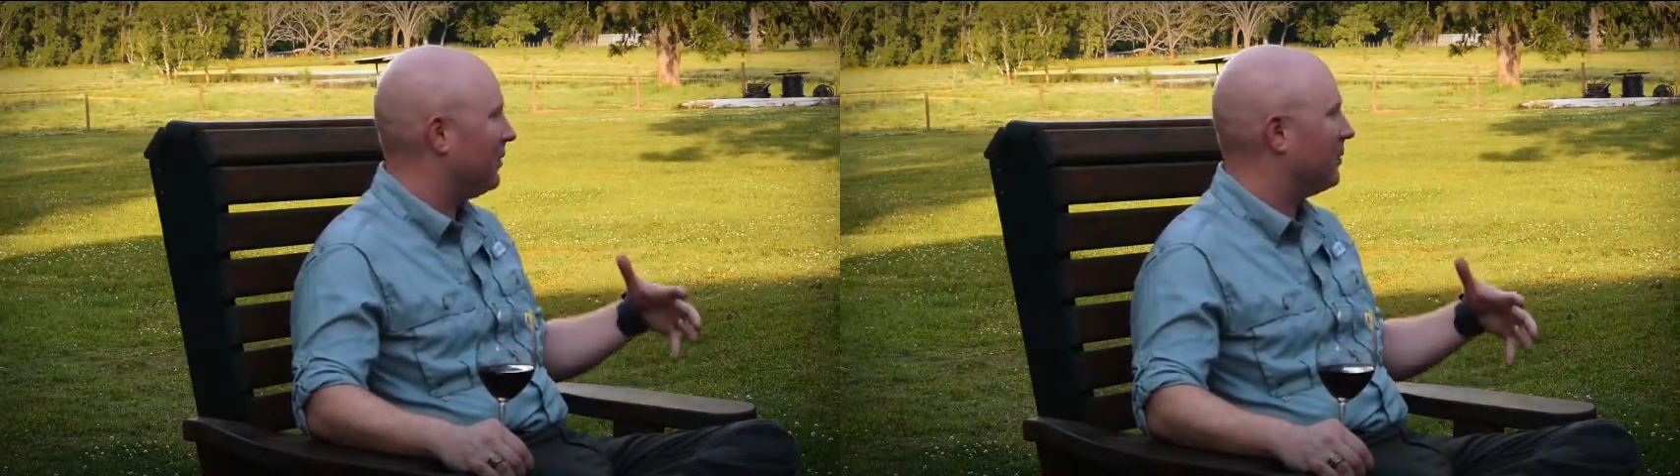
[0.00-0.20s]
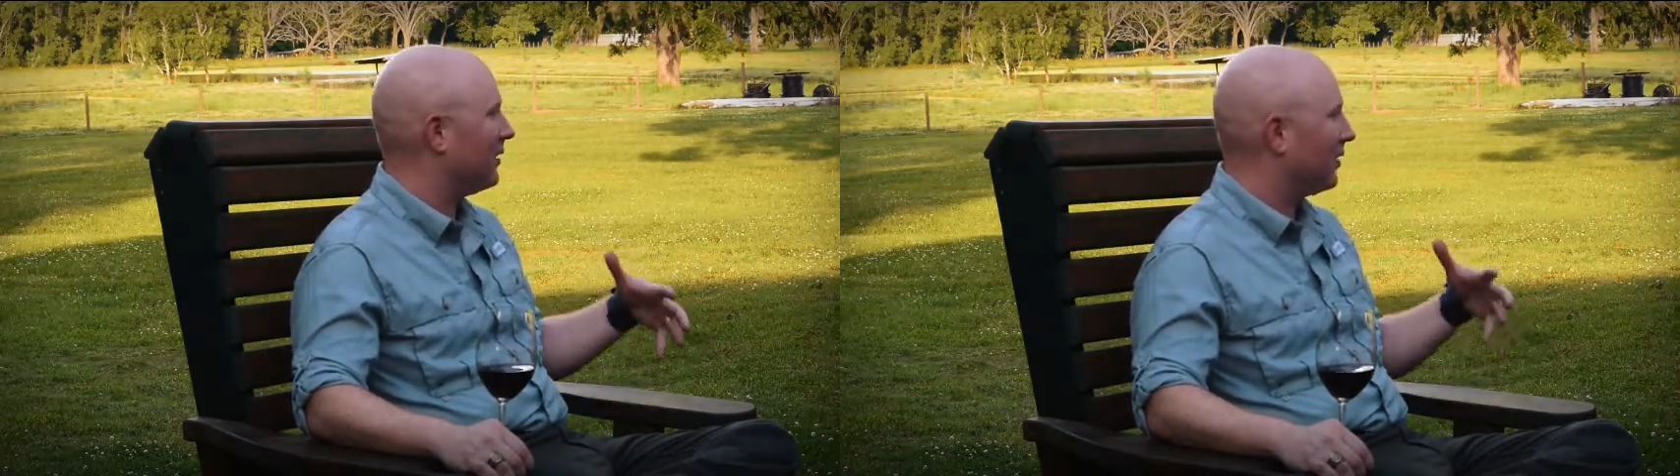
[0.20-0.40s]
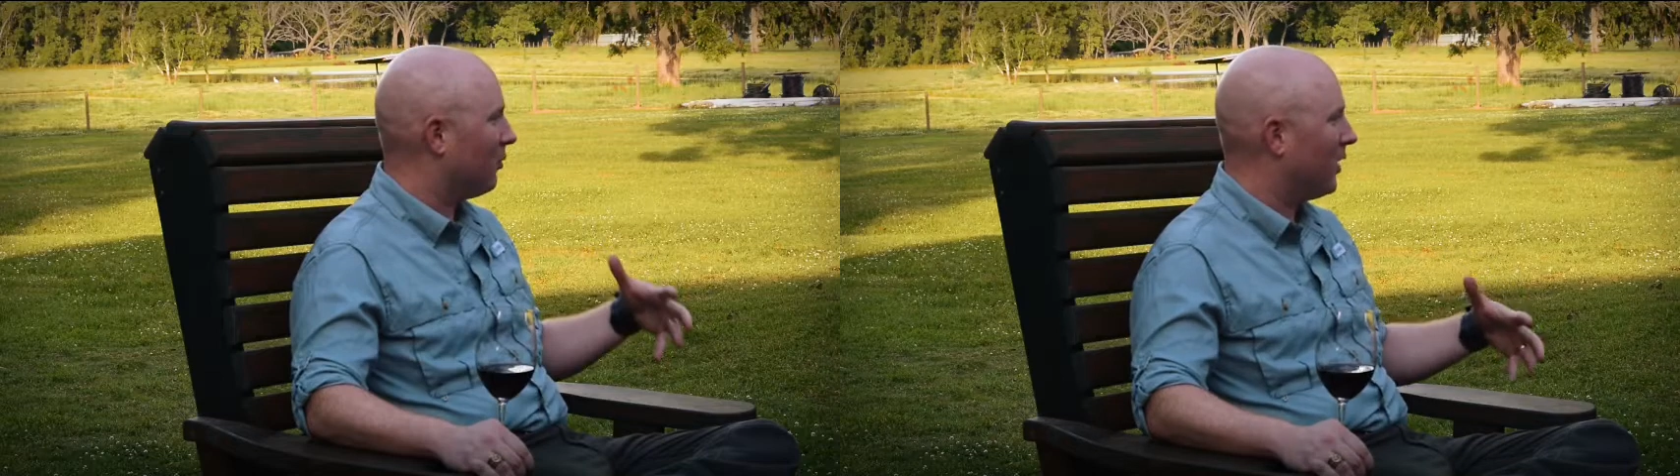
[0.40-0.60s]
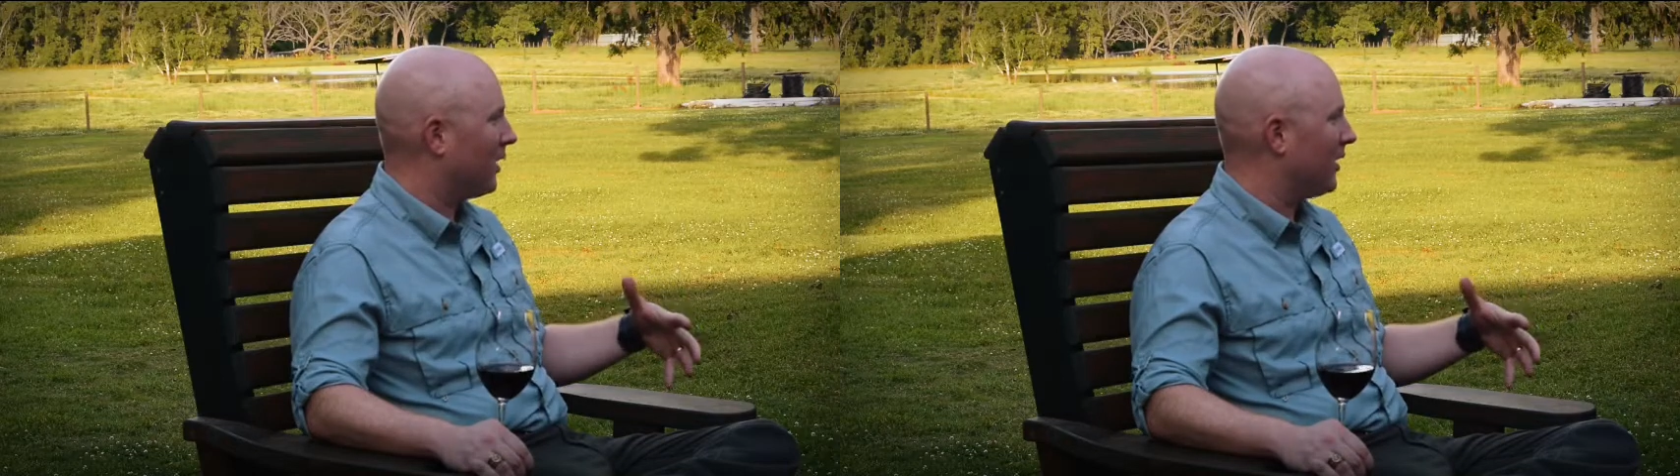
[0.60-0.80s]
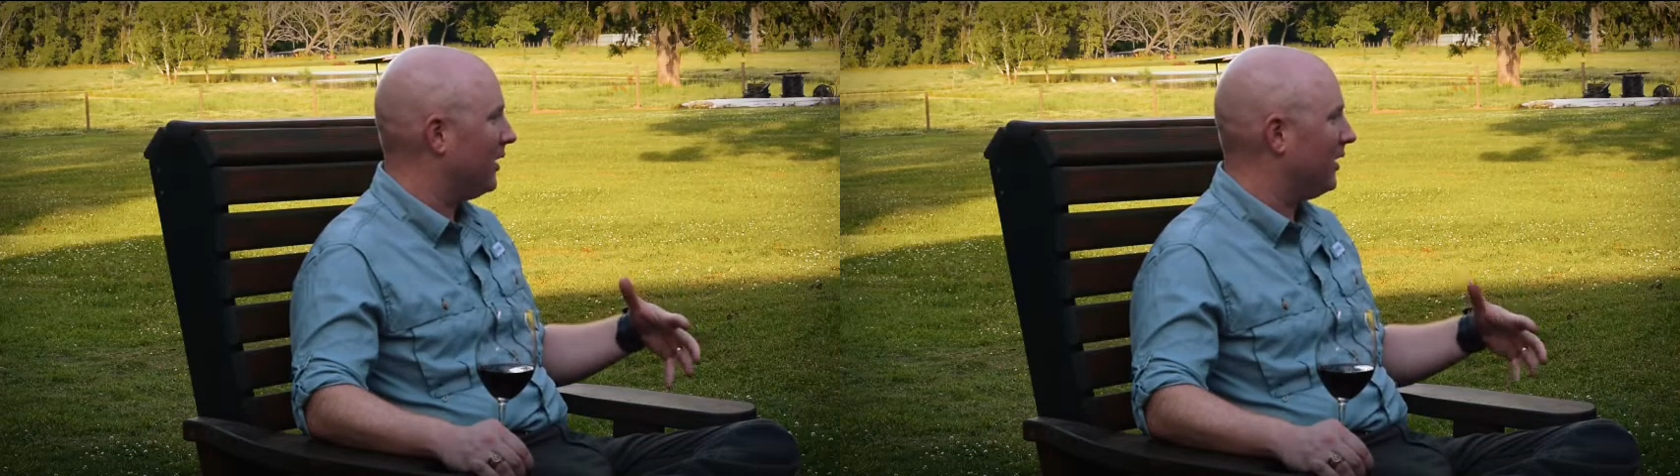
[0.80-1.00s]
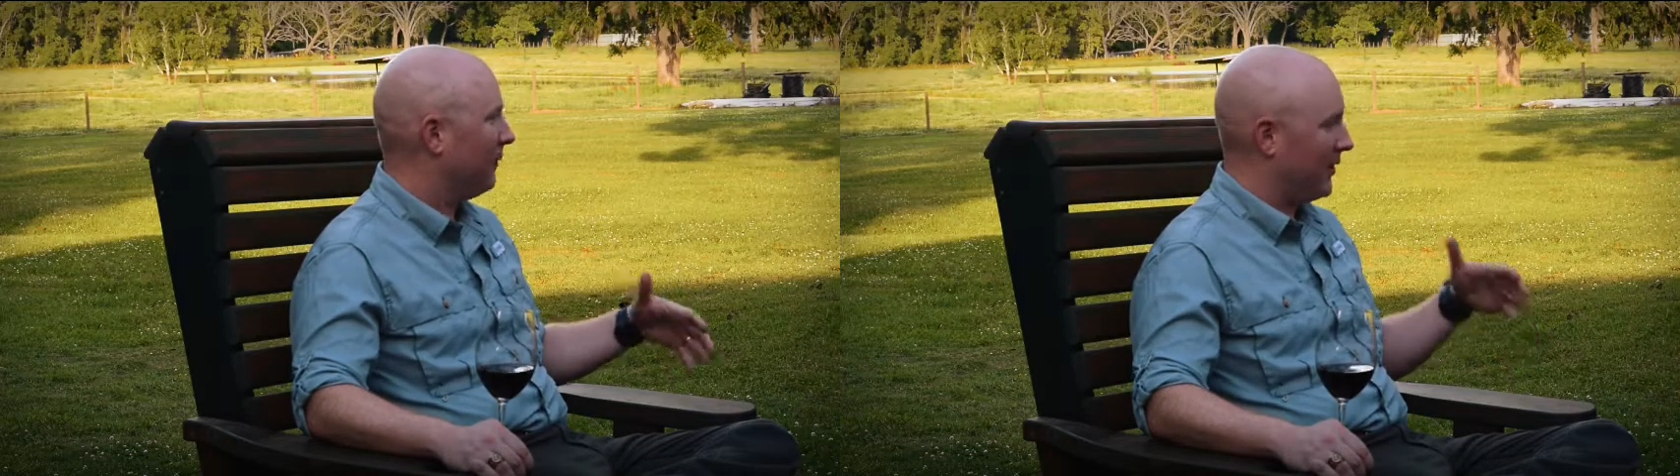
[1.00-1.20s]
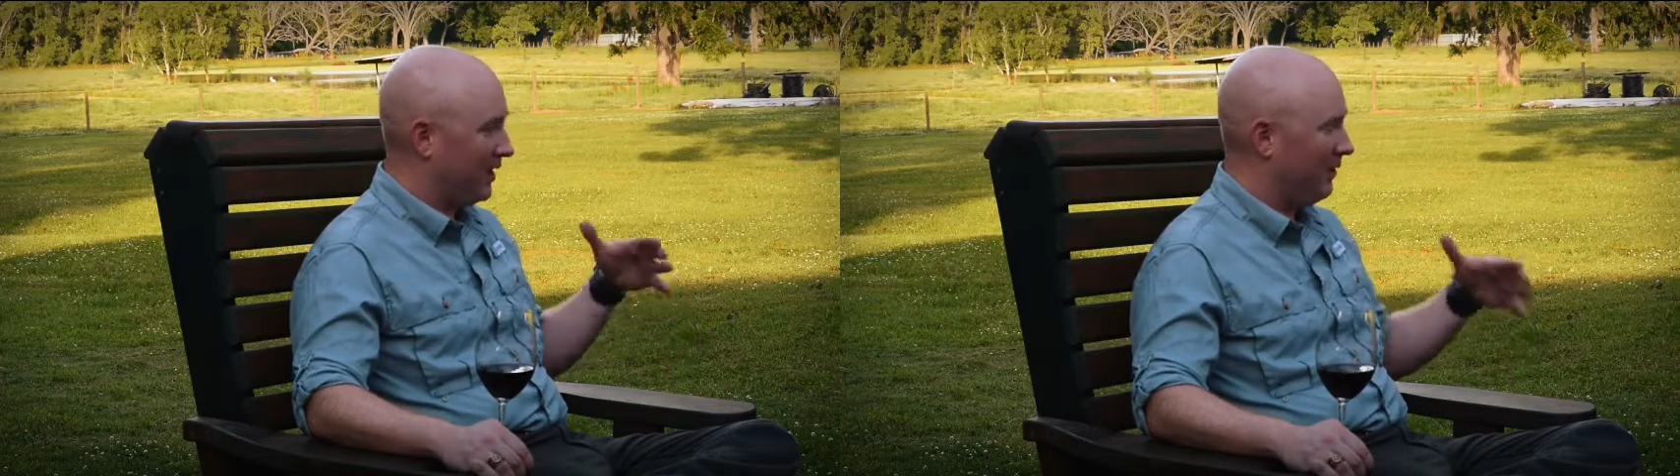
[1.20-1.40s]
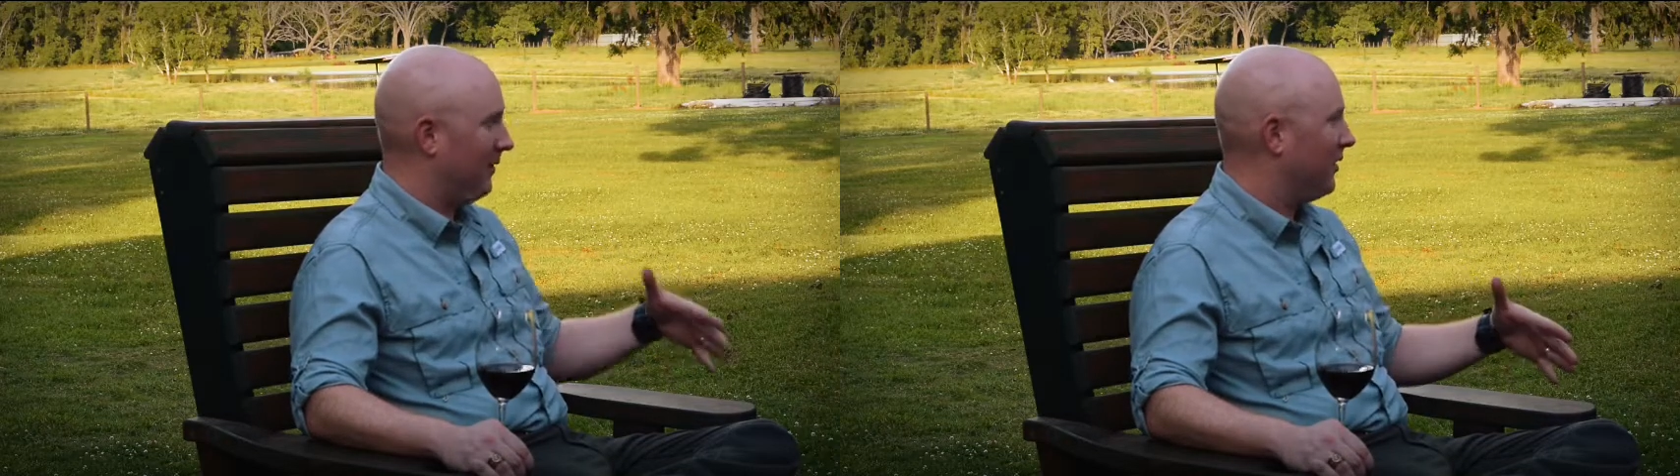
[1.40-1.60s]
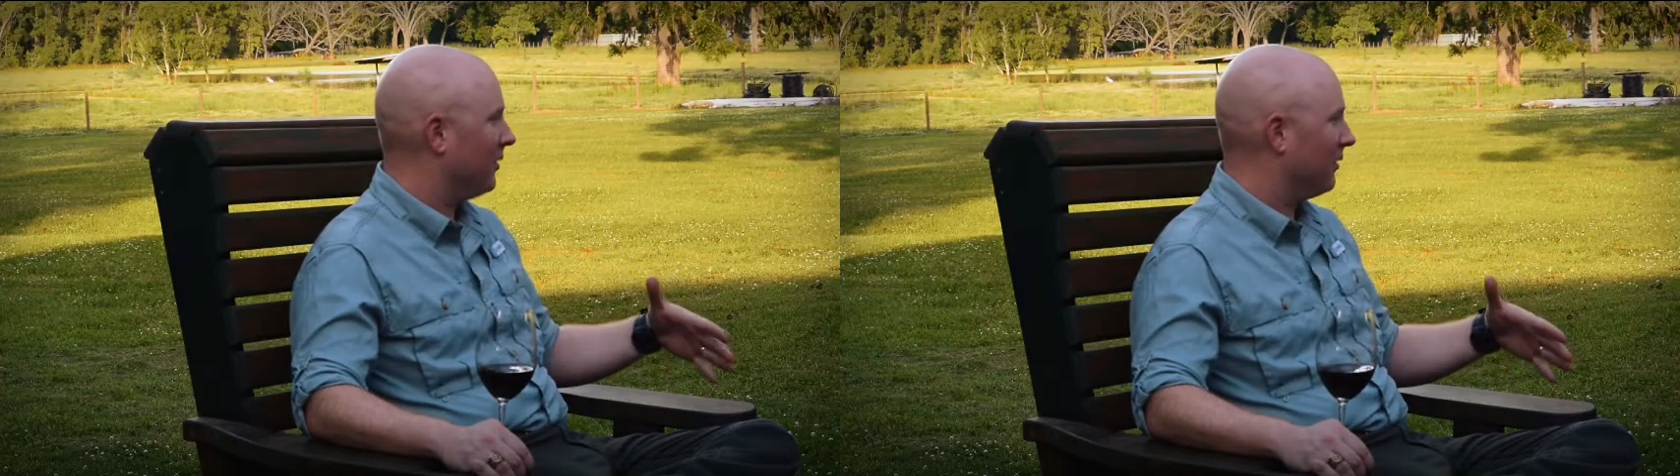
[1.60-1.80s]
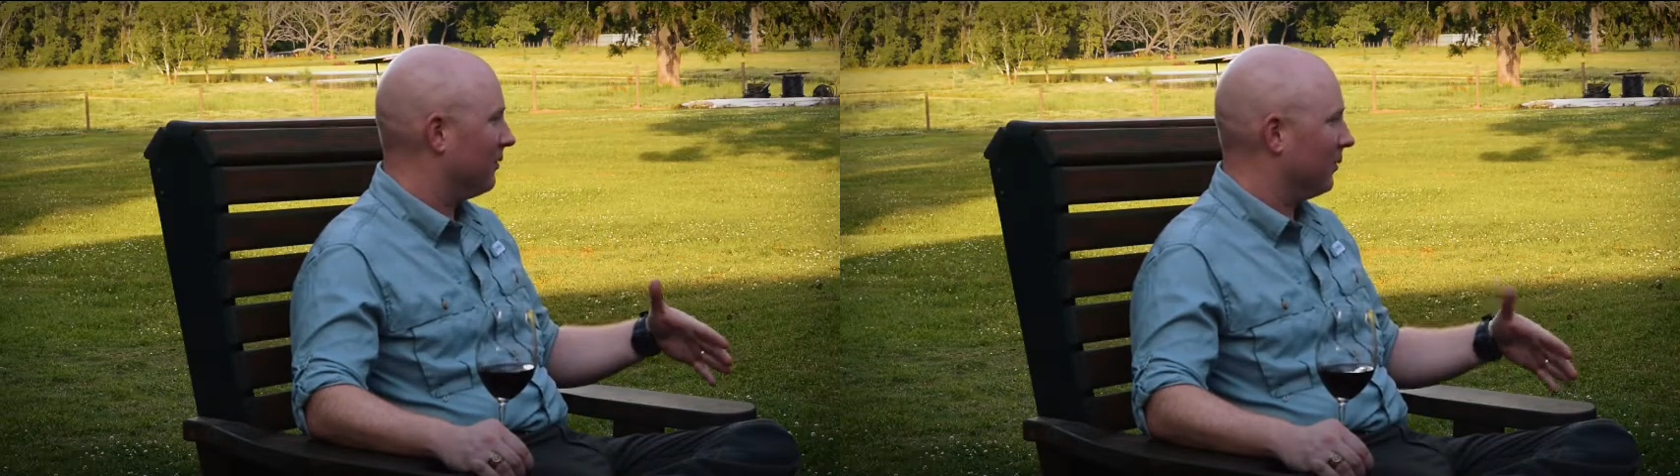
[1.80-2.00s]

commitment to quality in the vineyard,